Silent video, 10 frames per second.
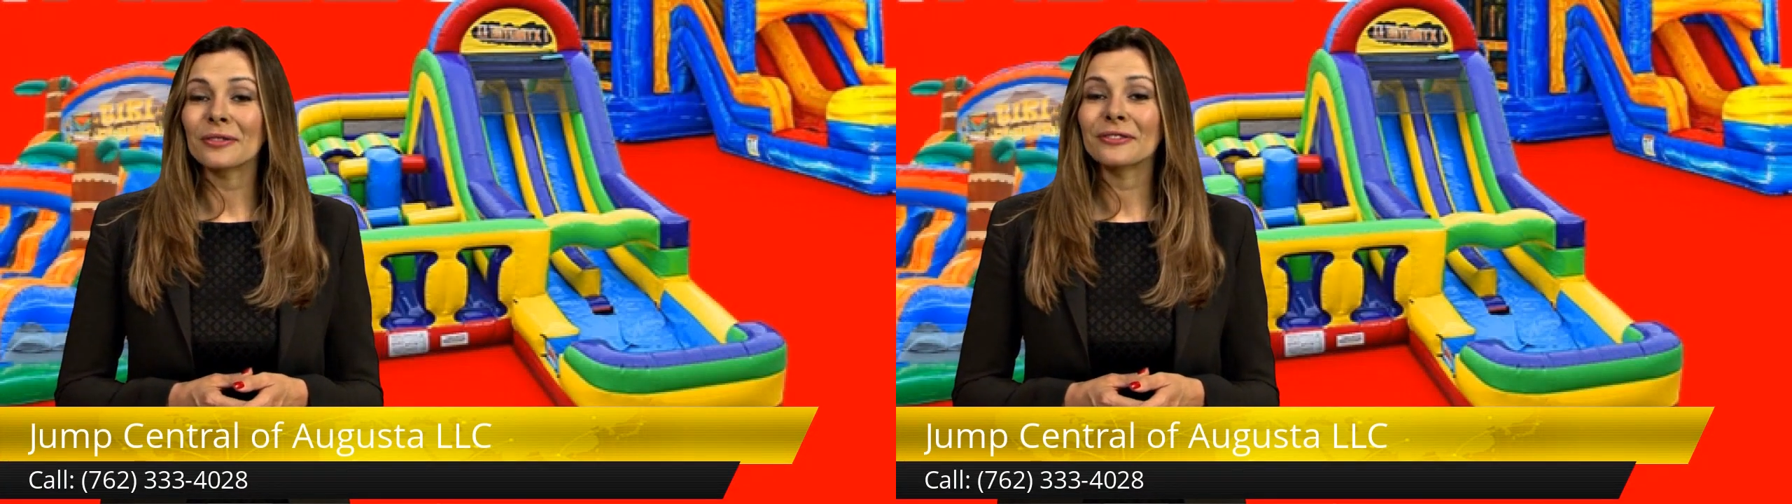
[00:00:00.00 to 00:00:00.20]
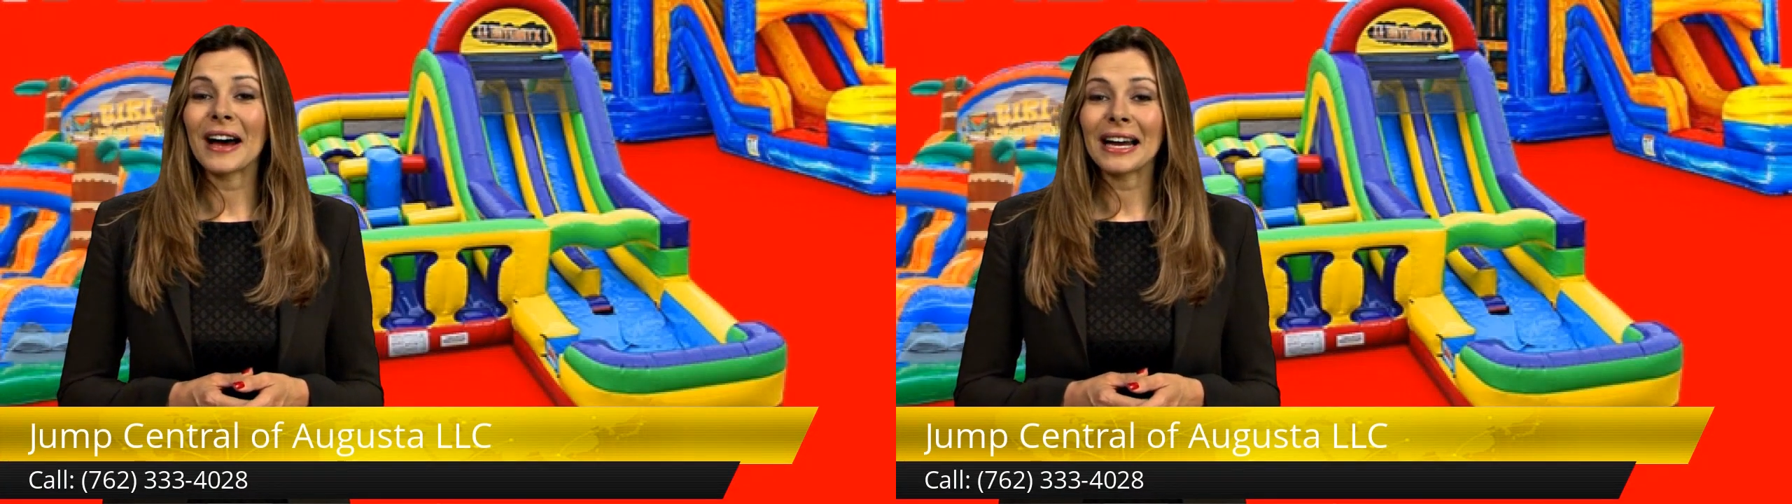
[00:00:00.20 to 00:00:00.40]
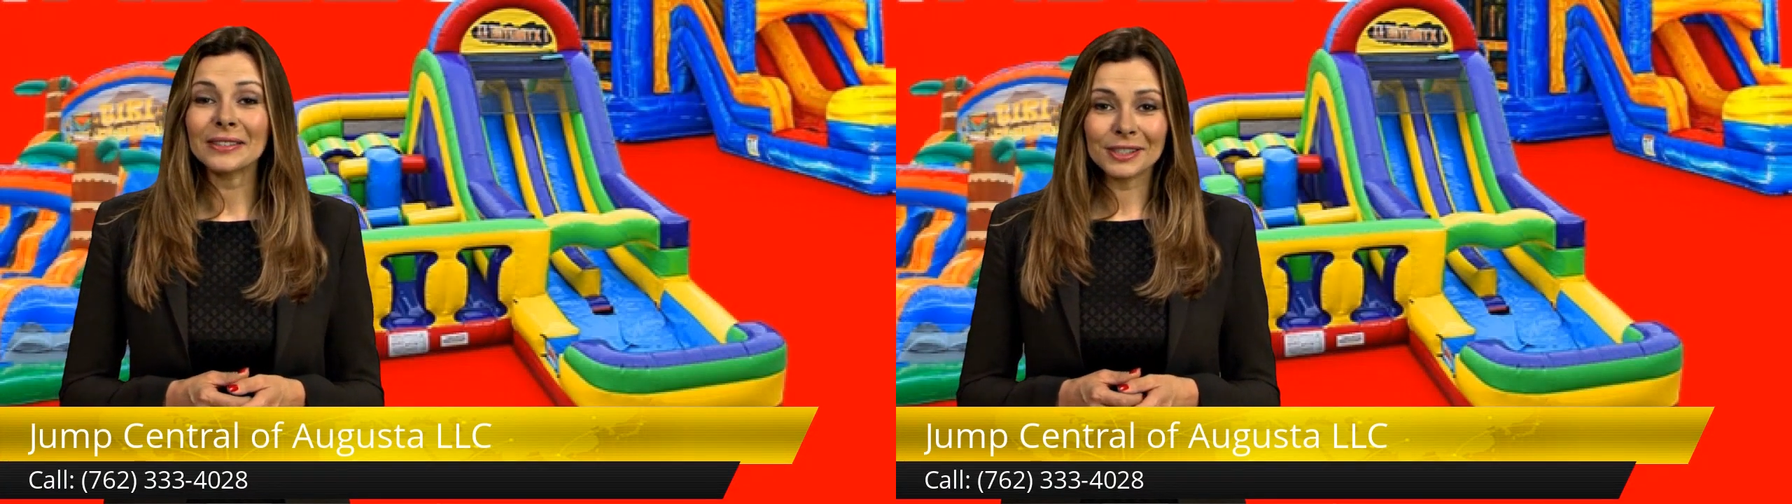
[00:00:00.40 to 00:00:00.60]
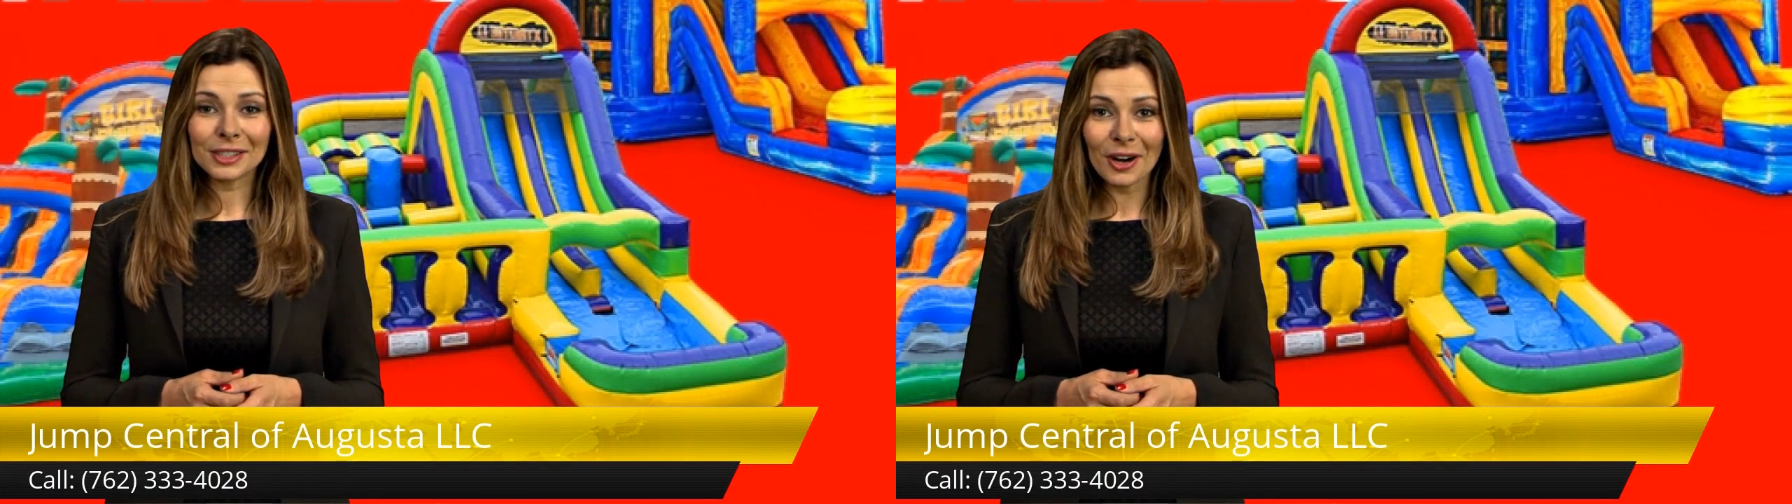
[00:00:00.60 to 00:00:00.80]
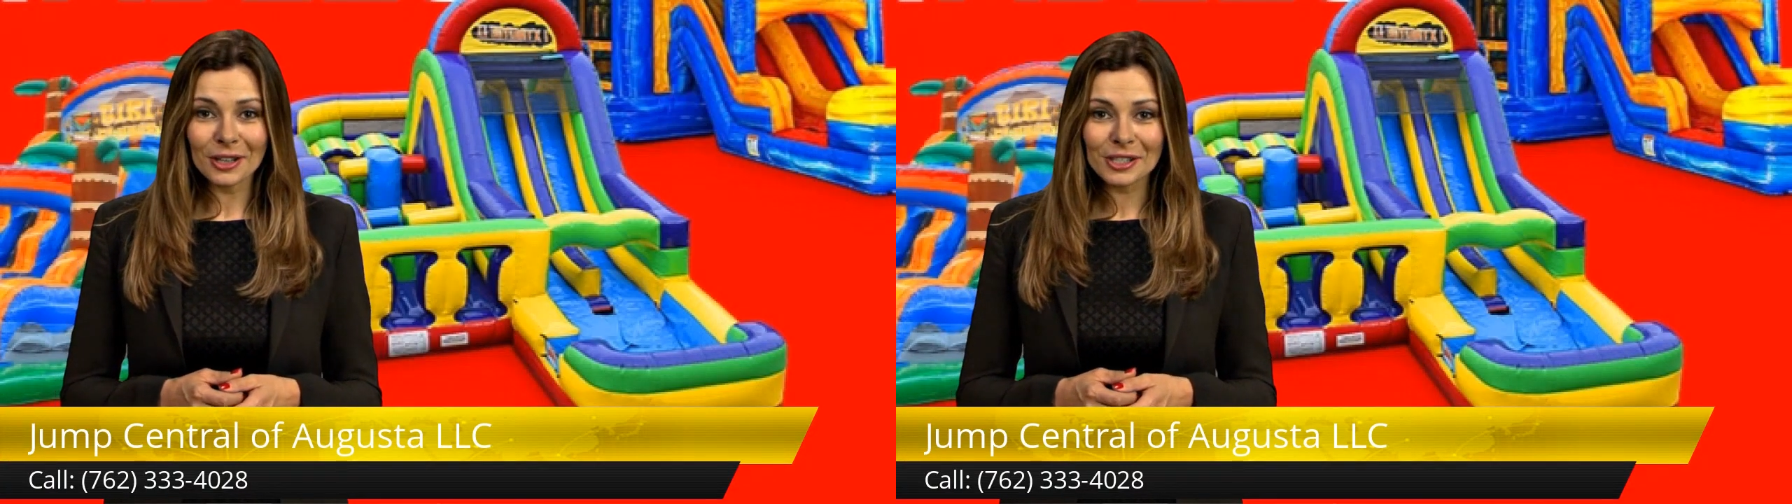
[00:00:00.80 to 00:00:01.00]

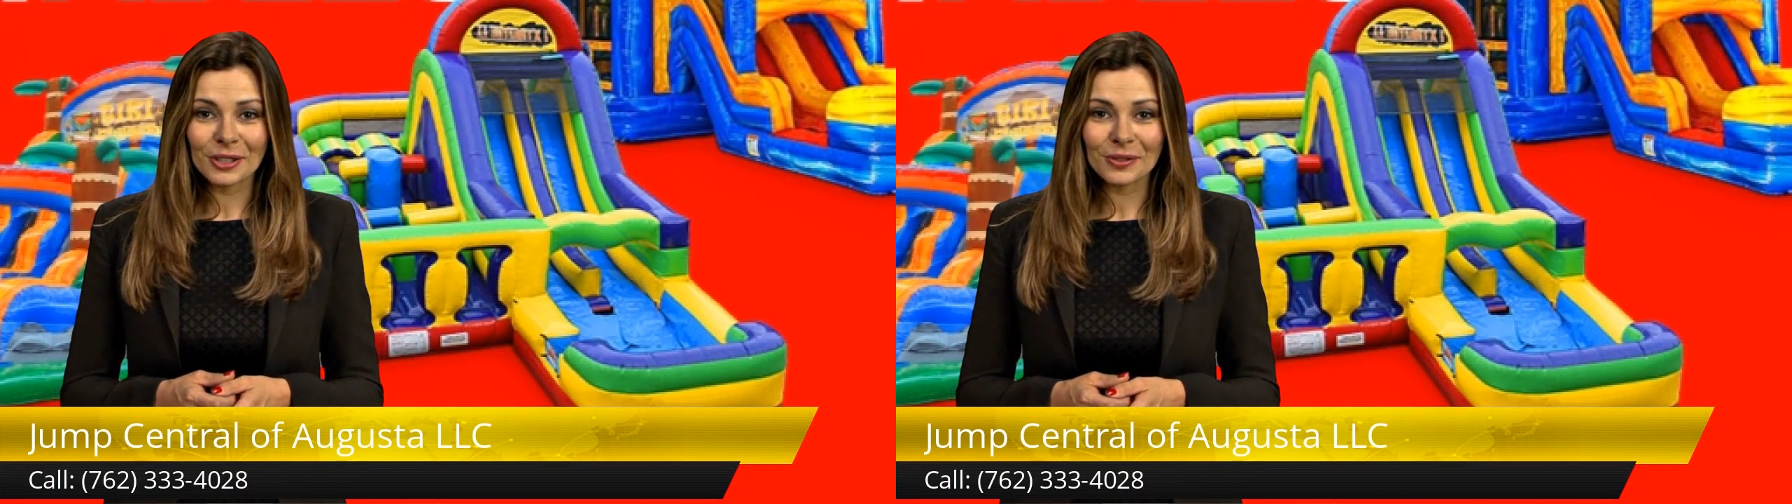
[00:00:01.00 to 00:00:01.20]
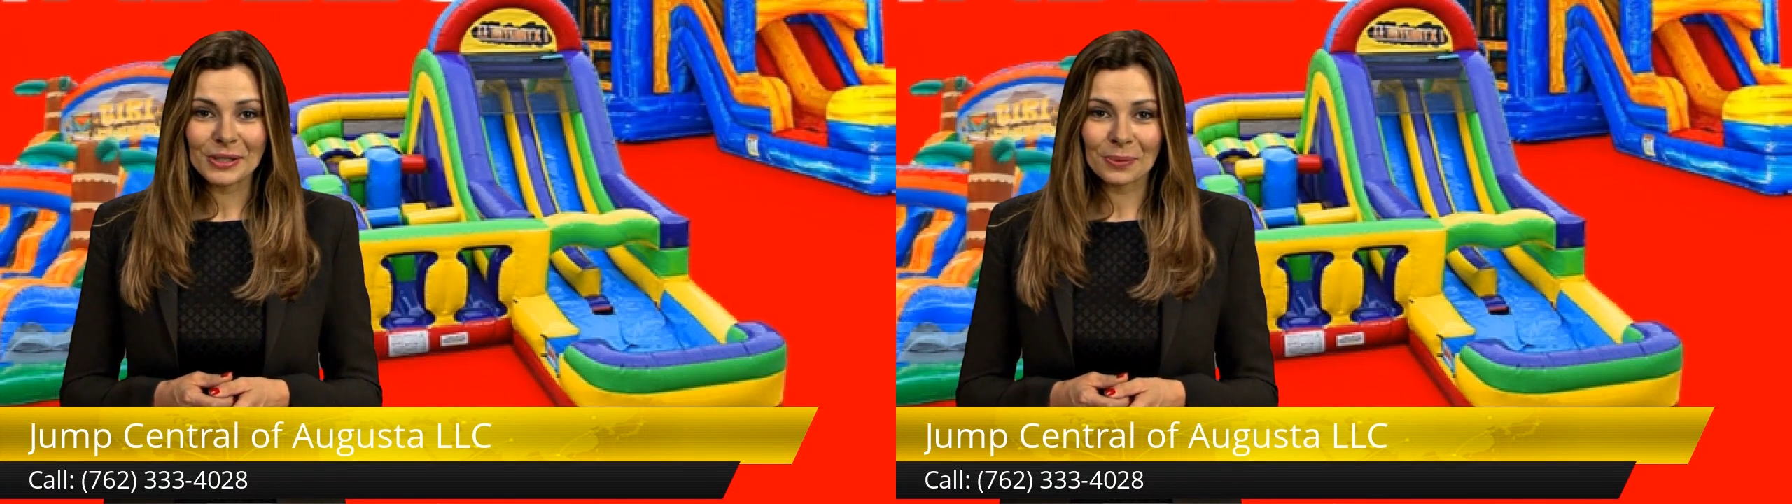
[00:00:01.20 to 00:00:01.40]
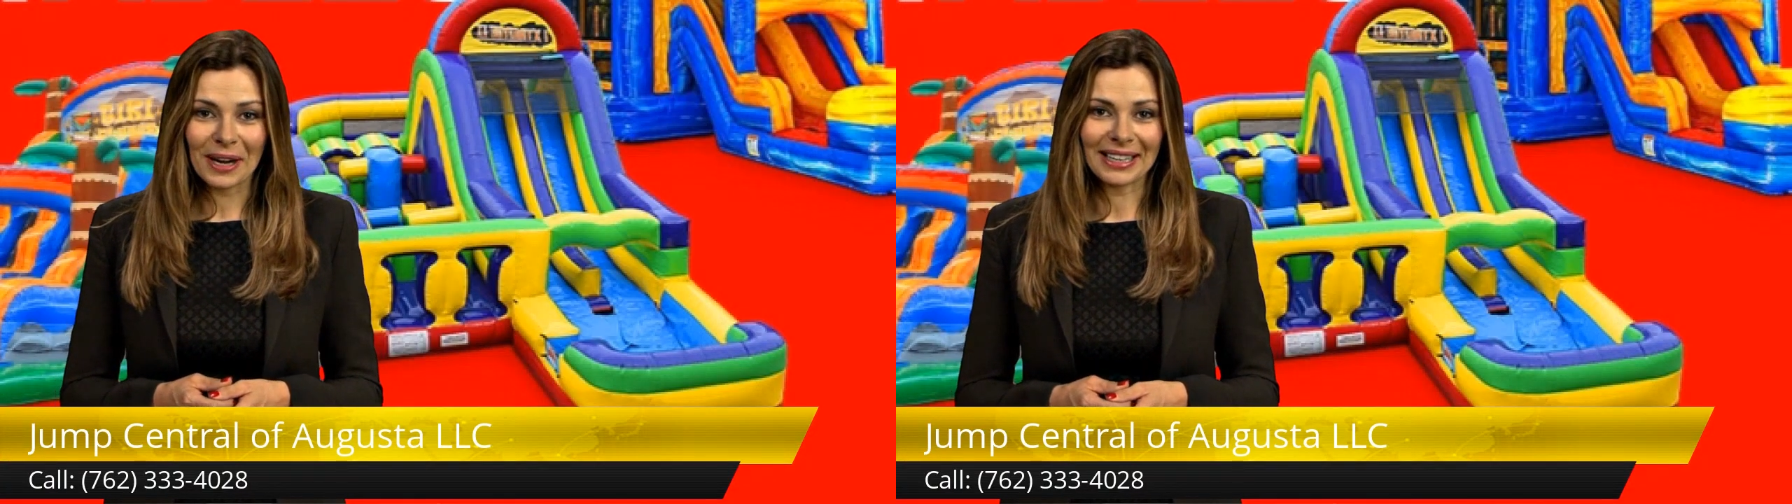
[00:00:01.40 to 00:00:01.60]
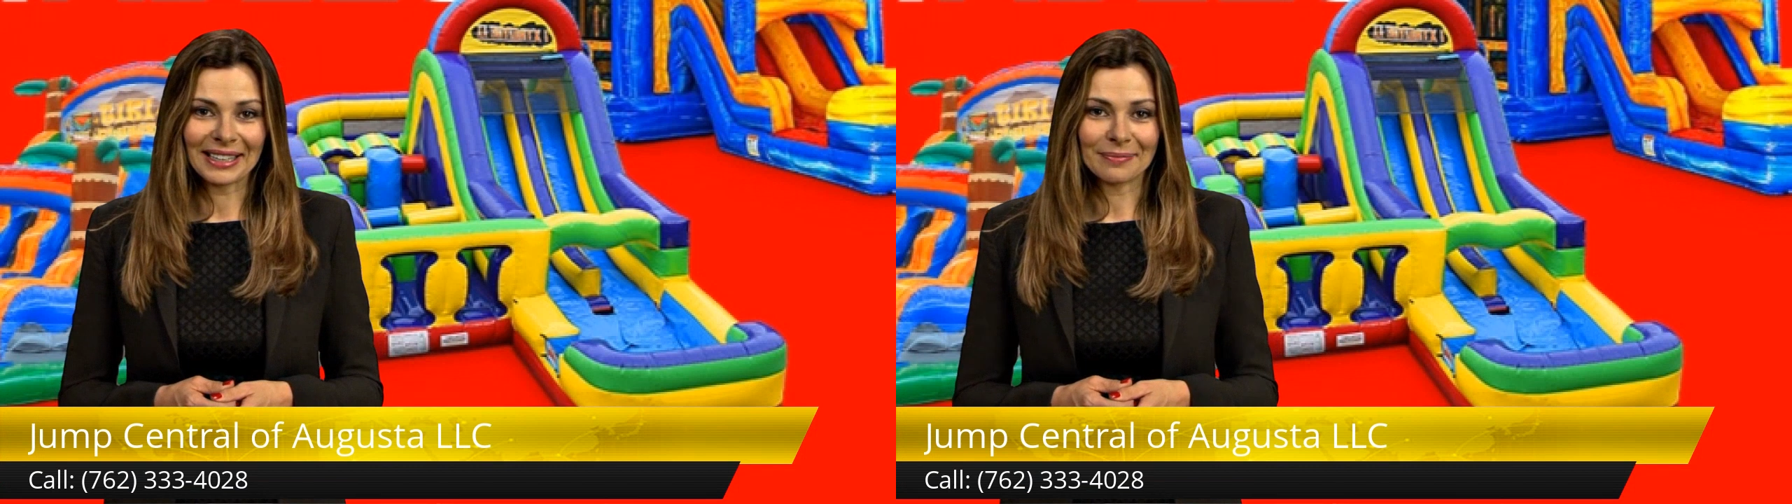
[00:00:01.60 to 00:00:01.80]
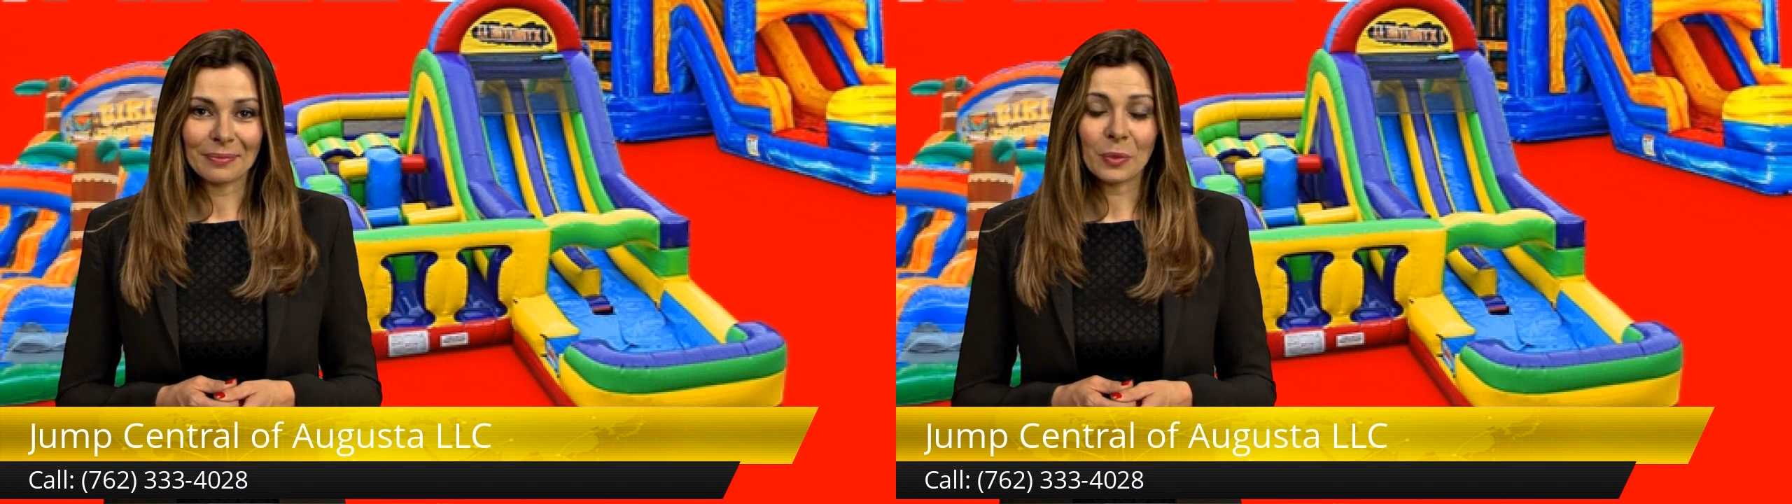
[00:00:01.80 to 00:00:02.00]
5-star service rating.